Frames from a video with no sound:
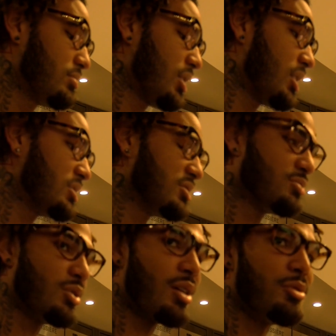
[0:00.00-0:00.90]
And that's
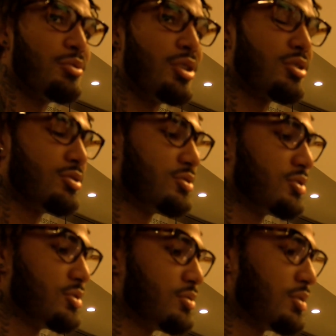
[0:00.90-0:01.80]
just what I've been working on.
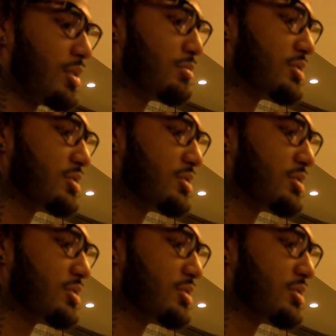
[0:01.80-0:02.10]
So I'm